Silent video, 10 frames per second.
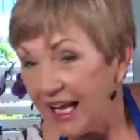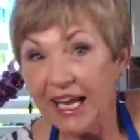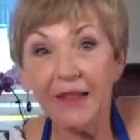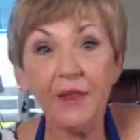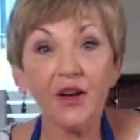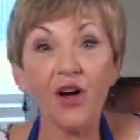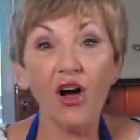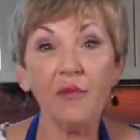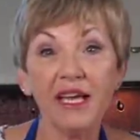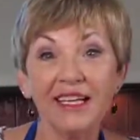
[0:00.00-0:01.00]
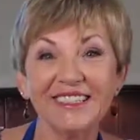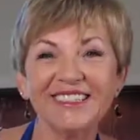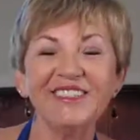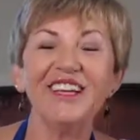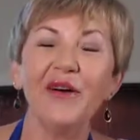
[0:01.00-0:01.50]
in the comments,
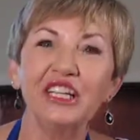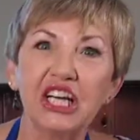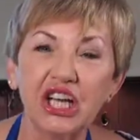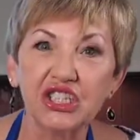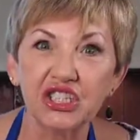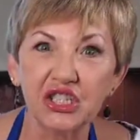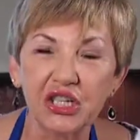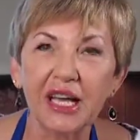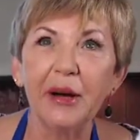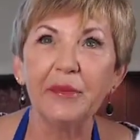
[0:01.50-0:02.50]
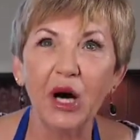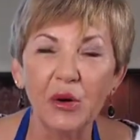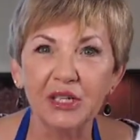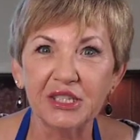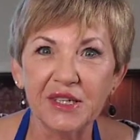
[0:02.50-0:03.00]
you know what you got to do. Come on,
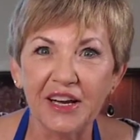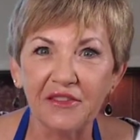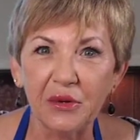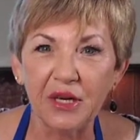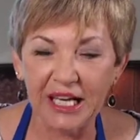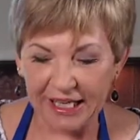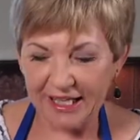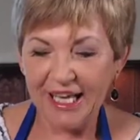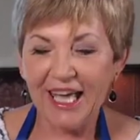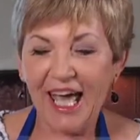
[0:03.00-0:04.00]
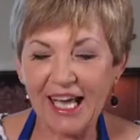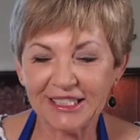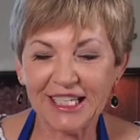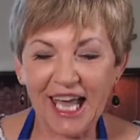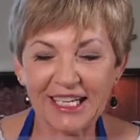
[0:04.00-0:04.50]
we do it every week.
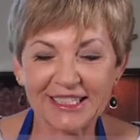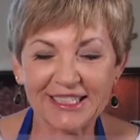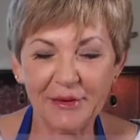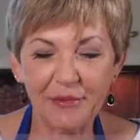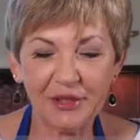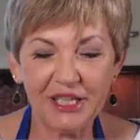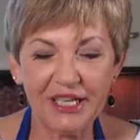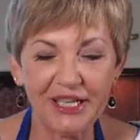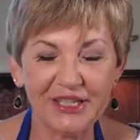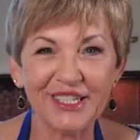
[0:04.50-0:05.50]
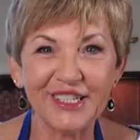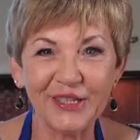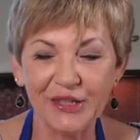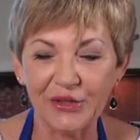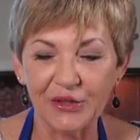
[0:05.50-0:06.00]
Hashtag Symply
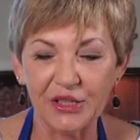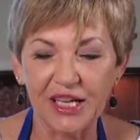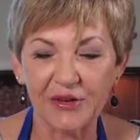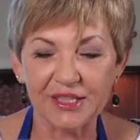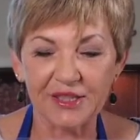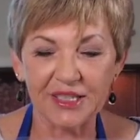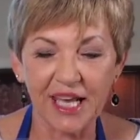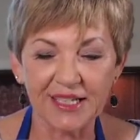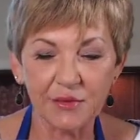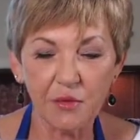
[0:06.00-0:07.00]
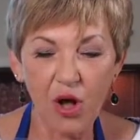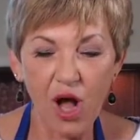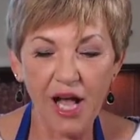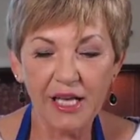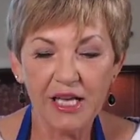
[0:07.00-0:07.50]
Too Good. Now it's the
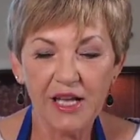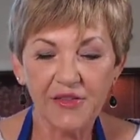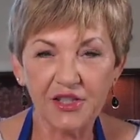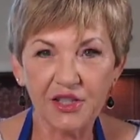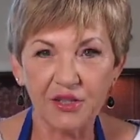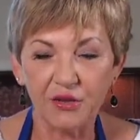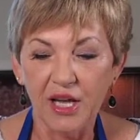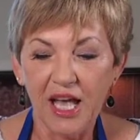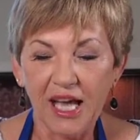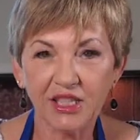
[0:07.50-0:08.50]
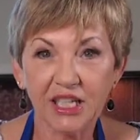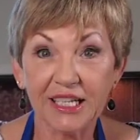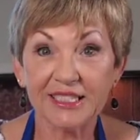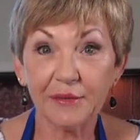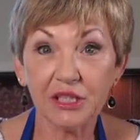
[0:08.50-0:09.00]
SY, the 2. Hashtag
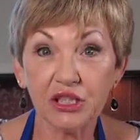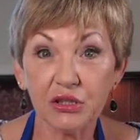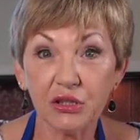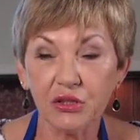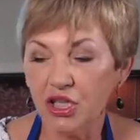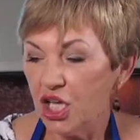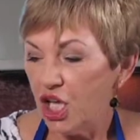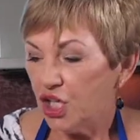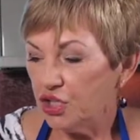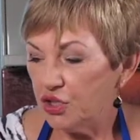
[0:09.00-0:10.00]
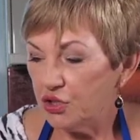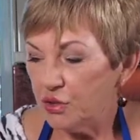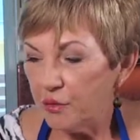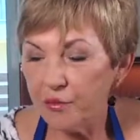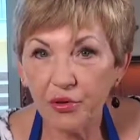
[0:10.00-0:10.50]
Symply Too Good. You
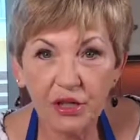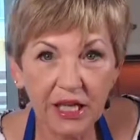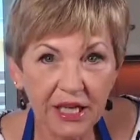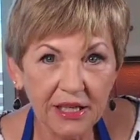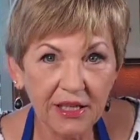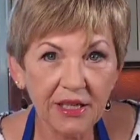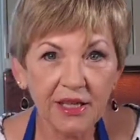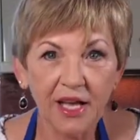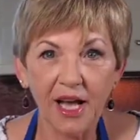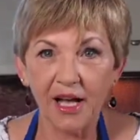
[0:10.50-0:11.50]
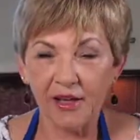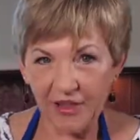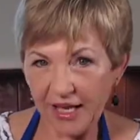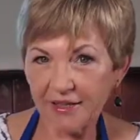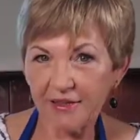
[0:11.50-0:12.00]
put in
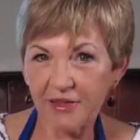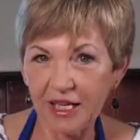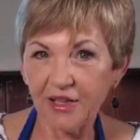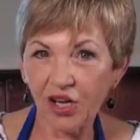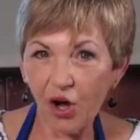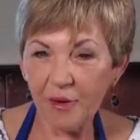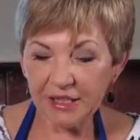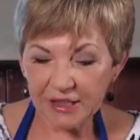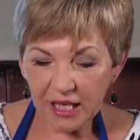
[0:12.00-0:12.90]
that in the comment,